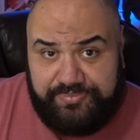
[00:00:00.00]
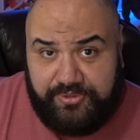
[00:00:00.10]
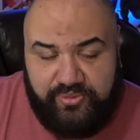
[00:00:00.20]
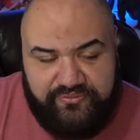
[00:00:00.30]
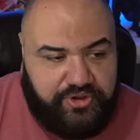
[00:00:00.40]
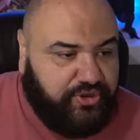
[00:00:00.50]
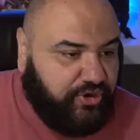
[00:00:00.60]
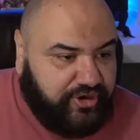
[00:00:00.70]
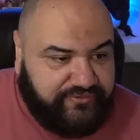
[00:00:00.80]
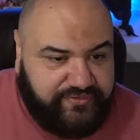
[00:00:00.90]
We've only
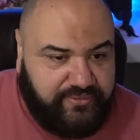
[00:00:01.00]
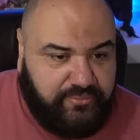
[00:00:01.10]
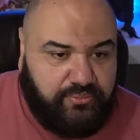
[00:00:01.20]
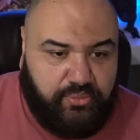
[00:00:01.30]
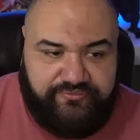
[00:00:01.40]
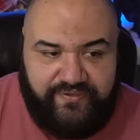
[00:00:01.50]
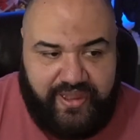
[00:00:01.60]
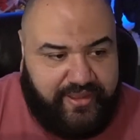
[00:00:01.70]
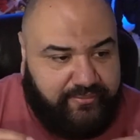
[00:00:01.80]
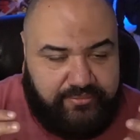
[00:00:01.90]
heard of him. We've
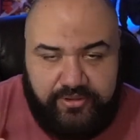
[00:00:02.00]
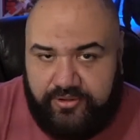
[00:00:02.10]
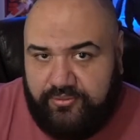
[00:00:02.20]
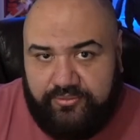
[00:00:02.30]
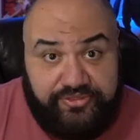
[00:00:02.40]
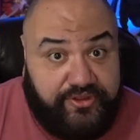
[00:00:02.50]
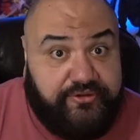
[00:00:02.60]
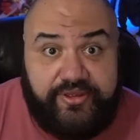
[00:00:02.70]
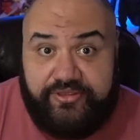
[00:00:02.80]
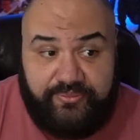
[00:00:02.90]
had, you know,
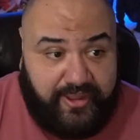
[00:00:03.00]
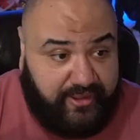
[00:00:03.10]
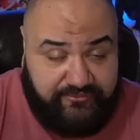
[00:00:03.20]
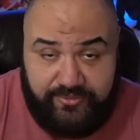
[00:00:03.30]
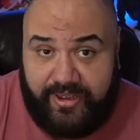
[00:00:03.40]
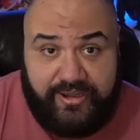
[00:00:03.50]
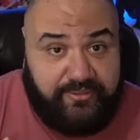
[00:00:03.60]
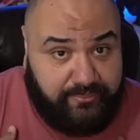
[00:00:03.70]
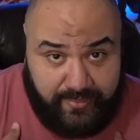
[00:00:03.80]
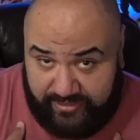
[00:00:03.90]
theories by everybody,
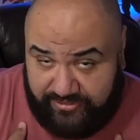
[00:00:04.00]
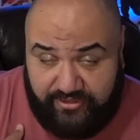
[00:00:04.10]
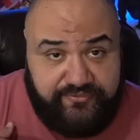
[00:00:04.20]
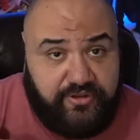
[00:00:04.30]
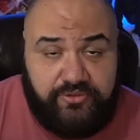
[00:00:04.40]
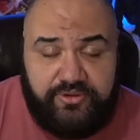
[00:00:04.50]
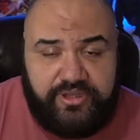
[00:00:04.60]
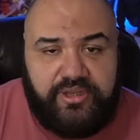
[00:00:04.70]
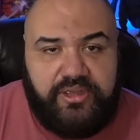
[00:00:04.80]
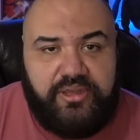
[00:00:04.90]
myself
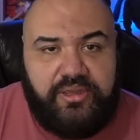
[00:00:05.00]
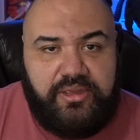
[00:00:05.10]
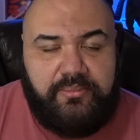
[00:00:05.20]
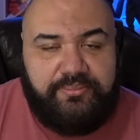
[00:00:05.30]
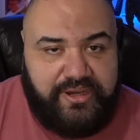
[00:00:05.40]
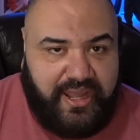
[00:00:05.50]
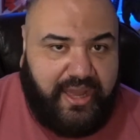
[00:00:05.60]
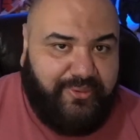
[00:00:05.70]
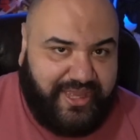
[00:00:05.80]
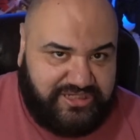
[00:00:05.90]
included. But
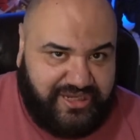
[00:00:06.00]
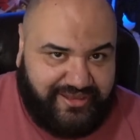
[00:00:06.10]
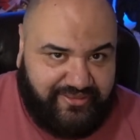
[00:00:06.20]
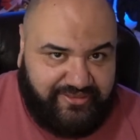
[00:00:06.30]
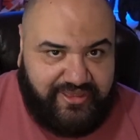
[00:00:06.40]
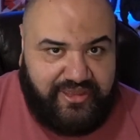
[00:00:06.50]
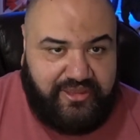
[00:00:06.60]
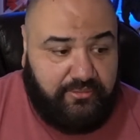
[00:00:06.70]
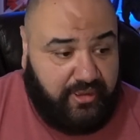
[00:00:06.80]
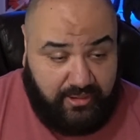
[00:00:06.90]
now we actually get to
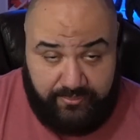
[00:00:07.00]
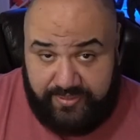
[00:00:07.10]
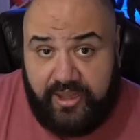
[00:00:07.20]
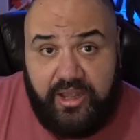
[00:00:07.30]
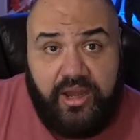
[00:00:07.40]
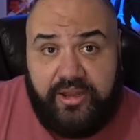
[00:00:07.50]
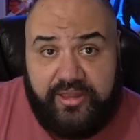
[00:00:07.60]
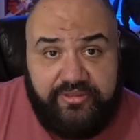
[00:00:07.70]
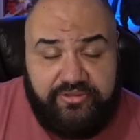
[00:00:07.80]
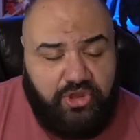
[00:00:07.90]
see how big Kong
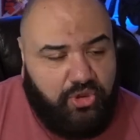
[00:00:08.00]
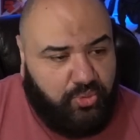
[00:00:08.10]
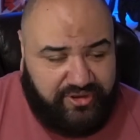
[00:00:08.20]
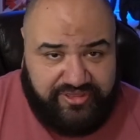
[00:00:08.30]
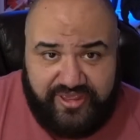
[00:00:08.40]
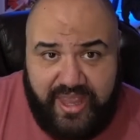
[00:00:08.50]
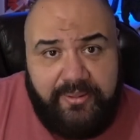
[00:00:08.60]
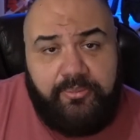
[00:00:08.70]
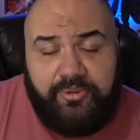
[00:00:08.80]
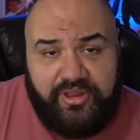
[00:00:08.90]
is, what he's
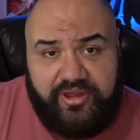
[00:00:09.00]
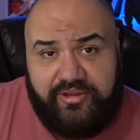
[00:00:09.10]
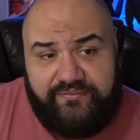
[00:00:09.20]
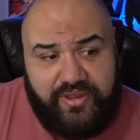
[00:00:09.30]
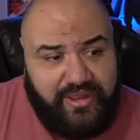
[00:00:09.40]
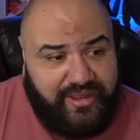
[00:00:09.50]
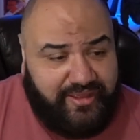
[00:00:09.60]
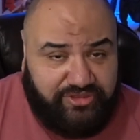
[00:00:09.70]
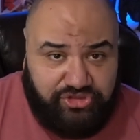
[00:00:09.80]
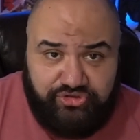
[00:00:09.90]
capable of,
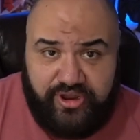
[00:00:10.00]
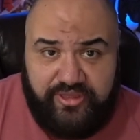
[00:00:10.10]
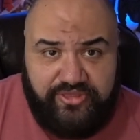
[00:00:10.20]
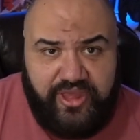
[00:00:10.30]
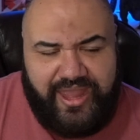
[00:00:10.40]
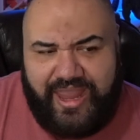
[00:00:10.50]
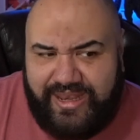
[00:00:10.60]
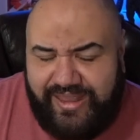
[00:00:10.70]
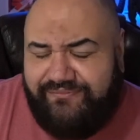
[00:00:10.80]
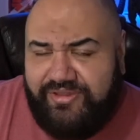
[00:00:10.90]
his strength,
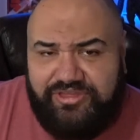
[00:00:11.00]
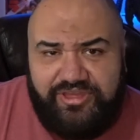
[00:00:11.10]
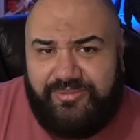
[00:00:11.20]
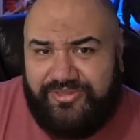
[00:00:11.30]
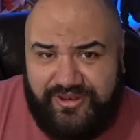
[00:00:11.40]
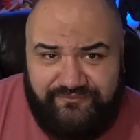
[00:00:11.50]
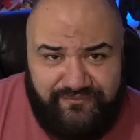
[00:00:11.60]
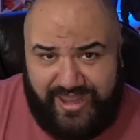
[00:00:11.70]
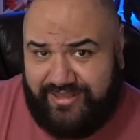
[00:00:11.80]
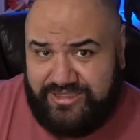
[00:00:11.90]
and even some of the
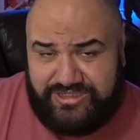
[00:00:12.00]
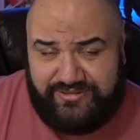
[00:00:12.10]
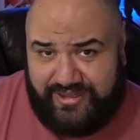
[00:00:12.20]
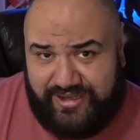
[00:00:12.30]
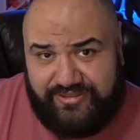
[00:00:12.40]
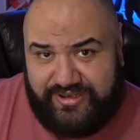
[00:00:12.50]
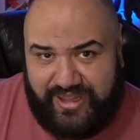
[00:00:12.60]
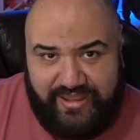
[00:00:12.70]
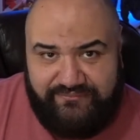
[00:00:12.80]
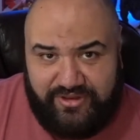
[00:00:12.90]
advantages that he's going to
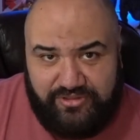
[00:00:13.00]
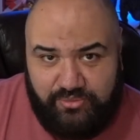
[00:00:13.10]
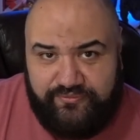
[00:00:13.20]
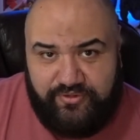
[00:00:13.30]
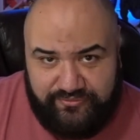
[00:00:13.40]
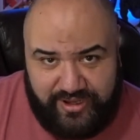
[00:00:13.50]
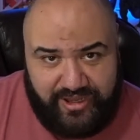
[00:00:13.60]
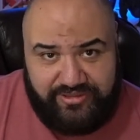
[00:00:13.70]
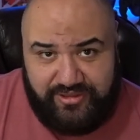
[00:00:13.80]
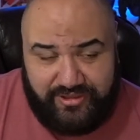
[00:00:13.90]
have in this movie over
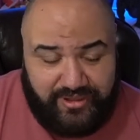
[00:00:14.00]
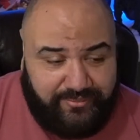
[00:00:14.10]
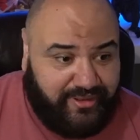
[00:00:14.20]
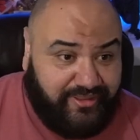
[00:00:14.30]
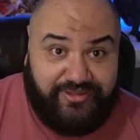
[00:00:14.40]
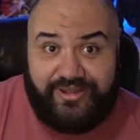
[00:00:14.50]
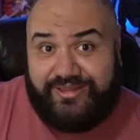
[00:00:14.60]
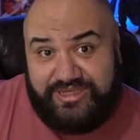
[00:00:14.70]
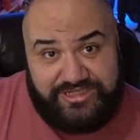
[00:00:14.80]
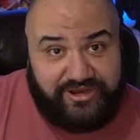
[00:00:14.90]
Godzilla. I mean, let's look at
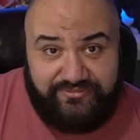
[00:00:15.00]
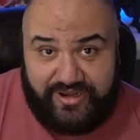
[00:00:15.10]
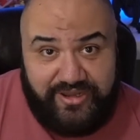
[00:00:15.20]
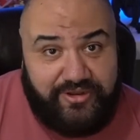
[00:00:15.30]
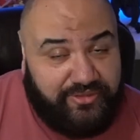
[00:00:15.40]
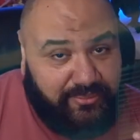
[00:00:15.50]
this shot right here, the